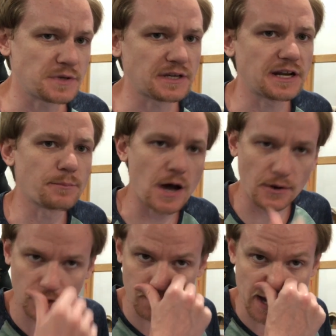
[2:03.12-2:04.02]
being in a
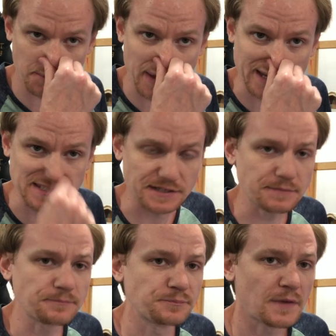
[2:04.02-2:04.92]
monochromatic
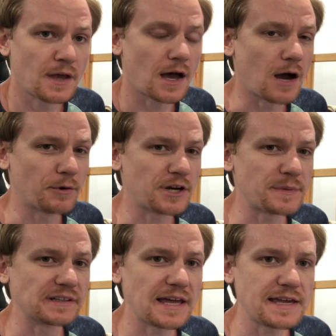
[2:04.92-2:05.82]
painting, we're going to
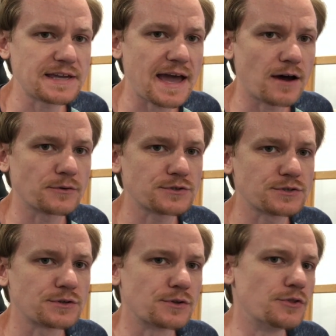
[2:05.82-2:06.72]
be laying out
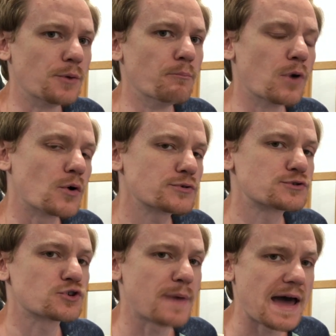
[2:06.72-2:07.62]
the most
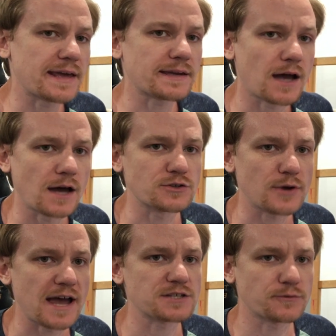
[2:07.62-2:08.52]
dramatic
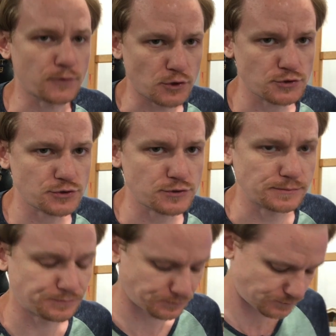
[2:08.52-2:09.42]
contrast first.
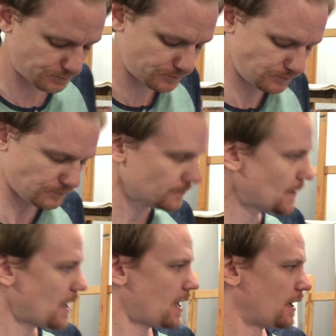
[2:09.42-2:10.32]

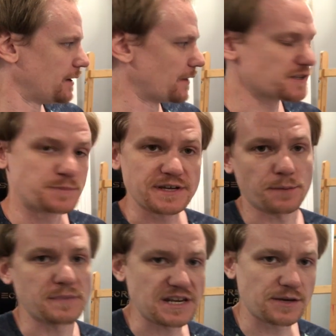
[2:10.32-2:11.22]
Now, this being a
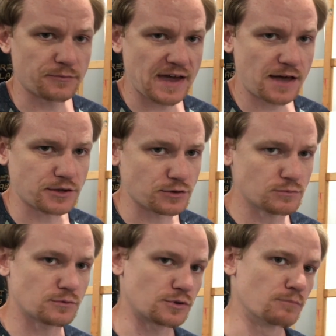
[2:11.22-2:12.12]
medium
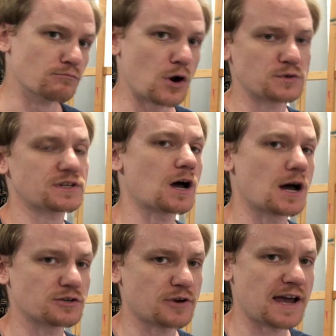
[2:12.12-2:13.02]
value, the most
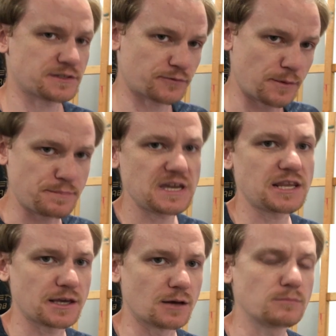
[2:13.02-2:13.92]
contrast from
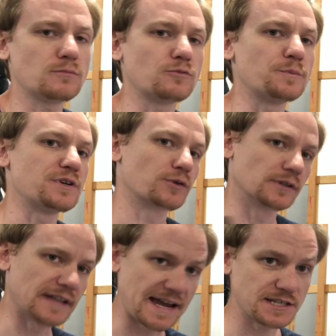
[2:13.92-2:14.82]
medium would be your
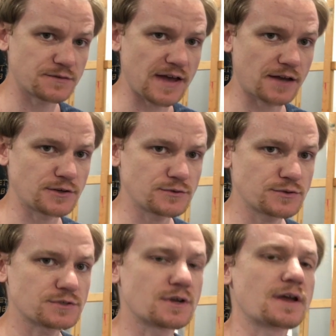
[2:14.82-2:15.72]
lightest
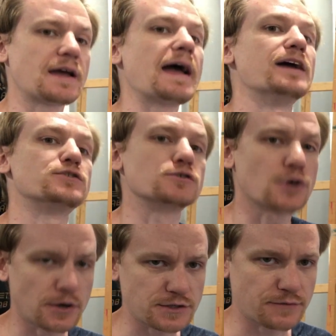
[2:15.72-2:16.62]
values and your
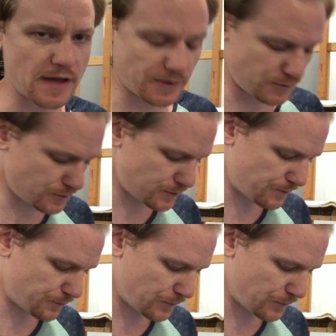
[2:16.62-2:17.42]
darkest values,